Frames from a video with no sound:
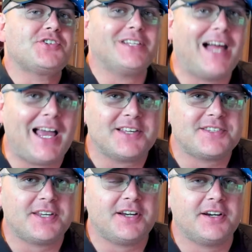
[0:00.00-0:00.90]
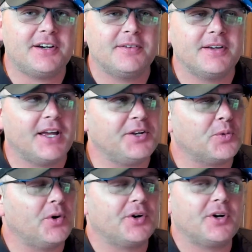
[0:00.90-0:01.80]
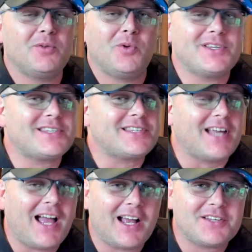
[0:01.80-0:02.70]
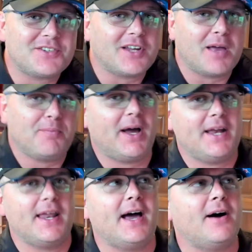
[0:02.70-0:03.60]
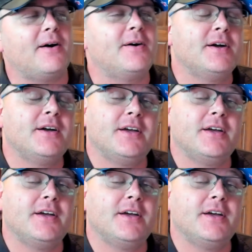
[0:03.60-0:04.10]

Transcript: July is here, and you're wondering what stocks should I buy now?